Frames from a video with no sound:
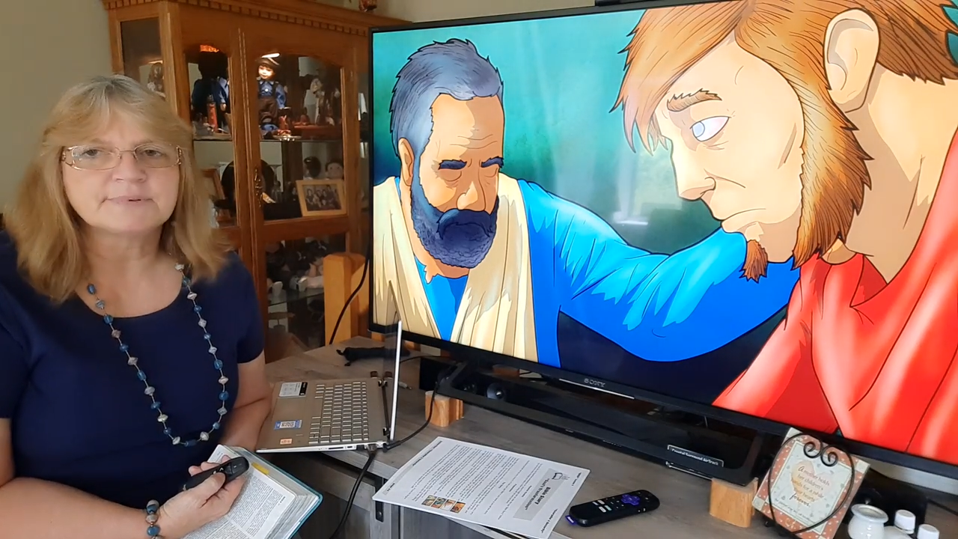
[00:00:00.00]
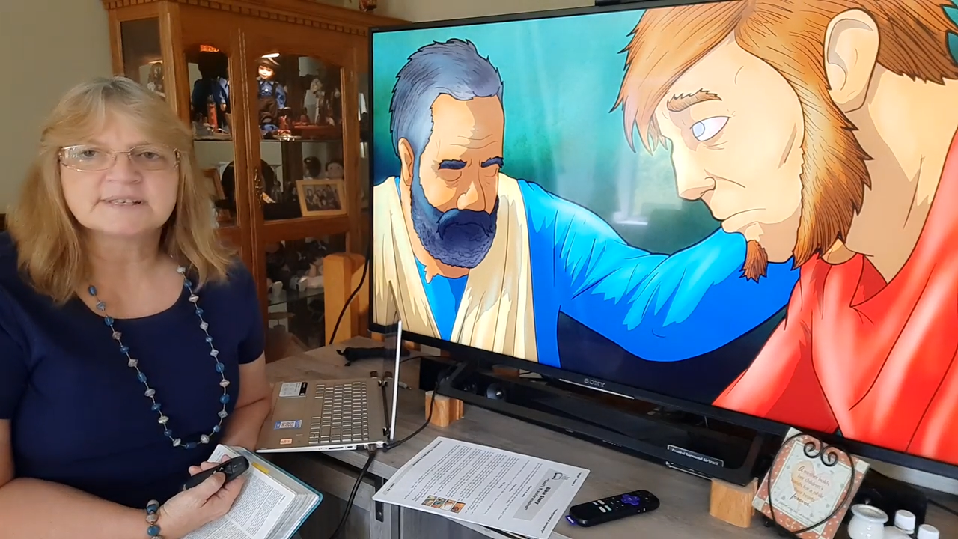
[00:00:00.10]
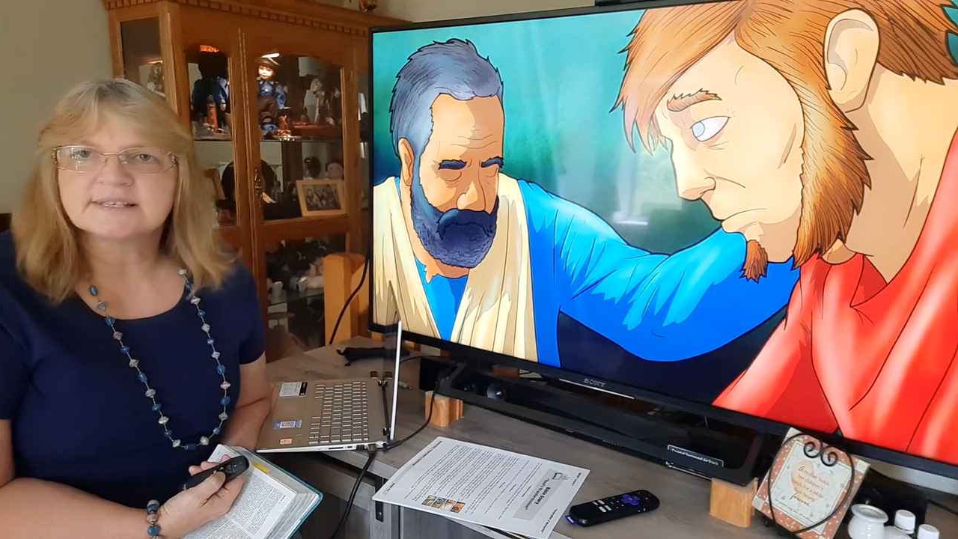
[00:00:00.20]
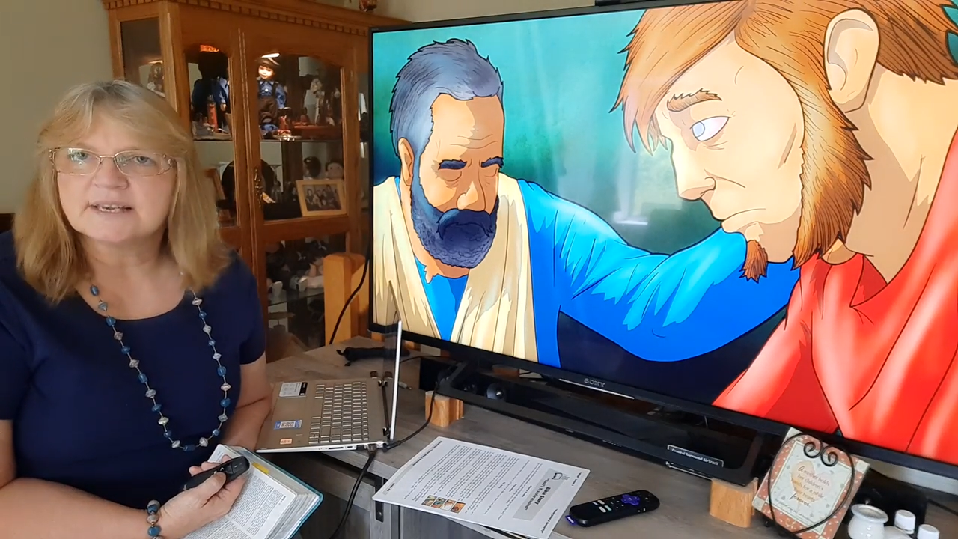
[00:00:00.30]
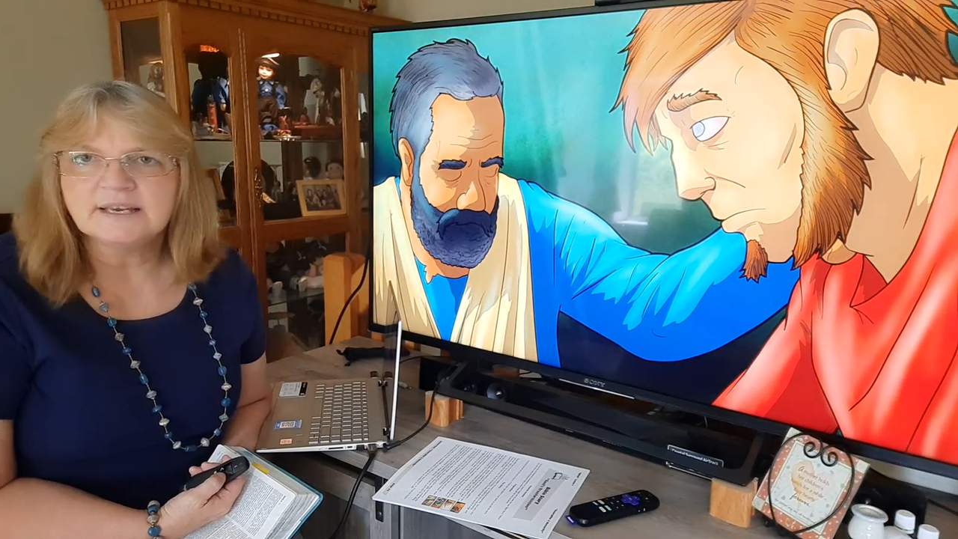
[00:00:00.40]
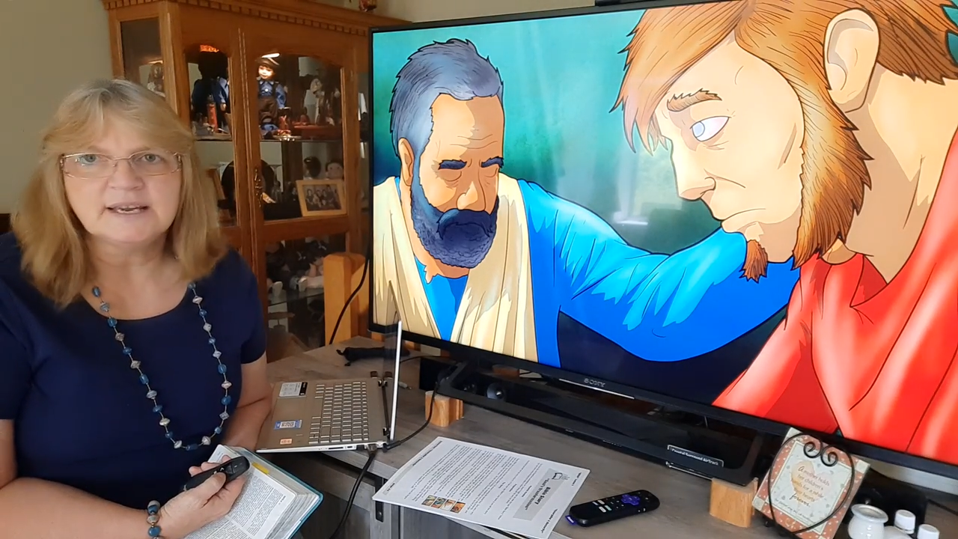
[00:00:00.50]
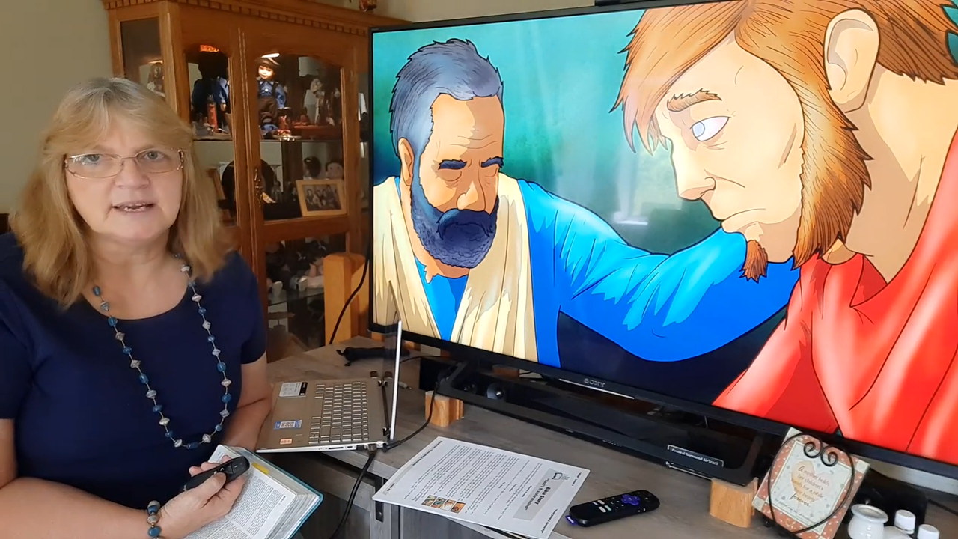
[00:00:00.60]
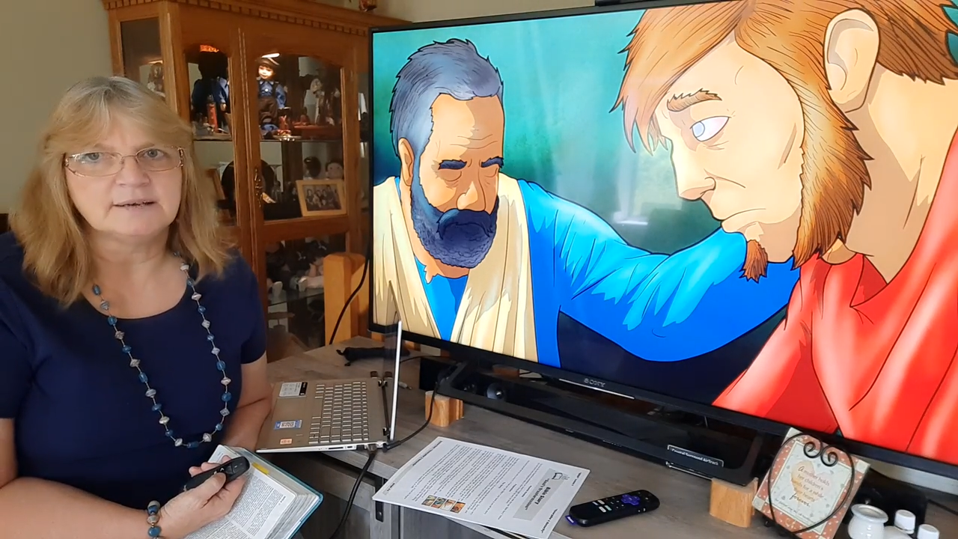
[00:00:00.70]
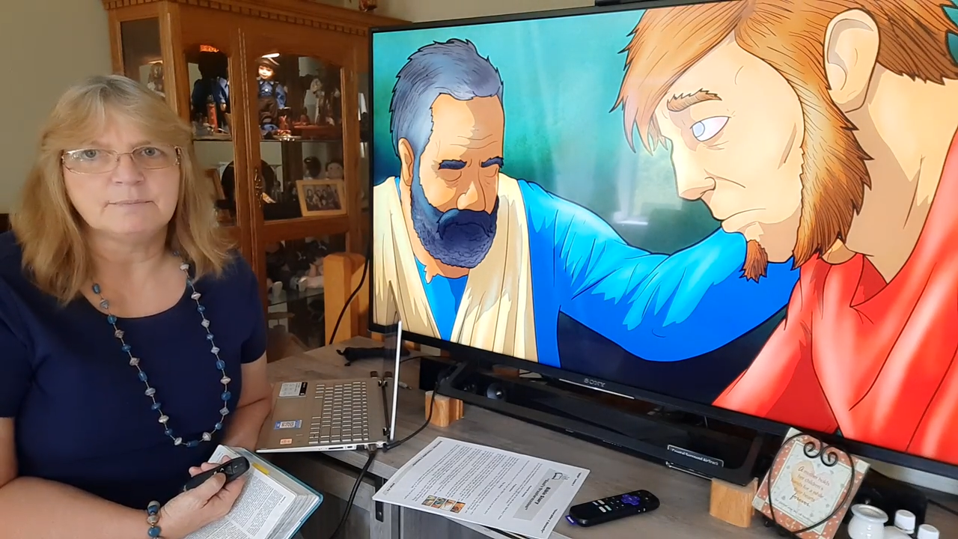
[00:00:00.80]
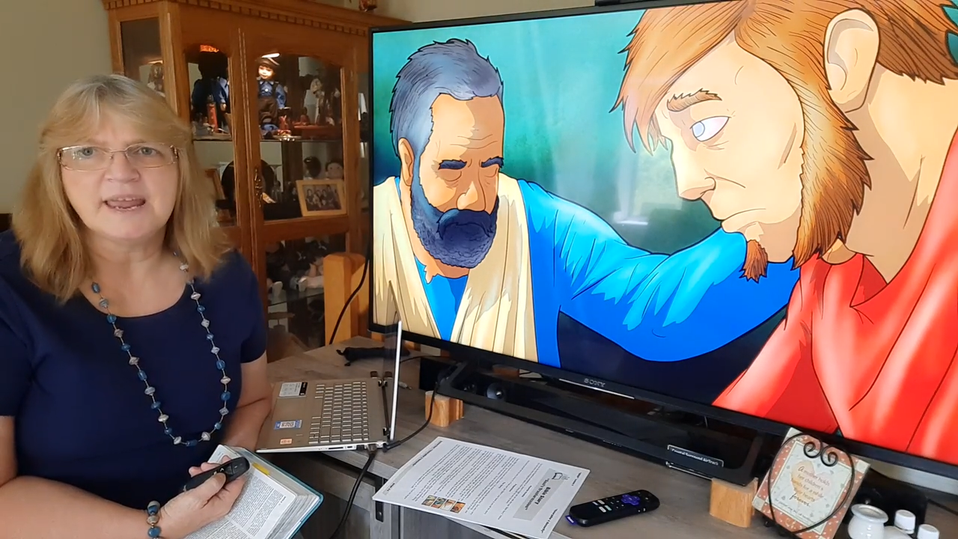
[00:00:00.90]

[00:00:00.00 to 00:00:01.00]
sinning,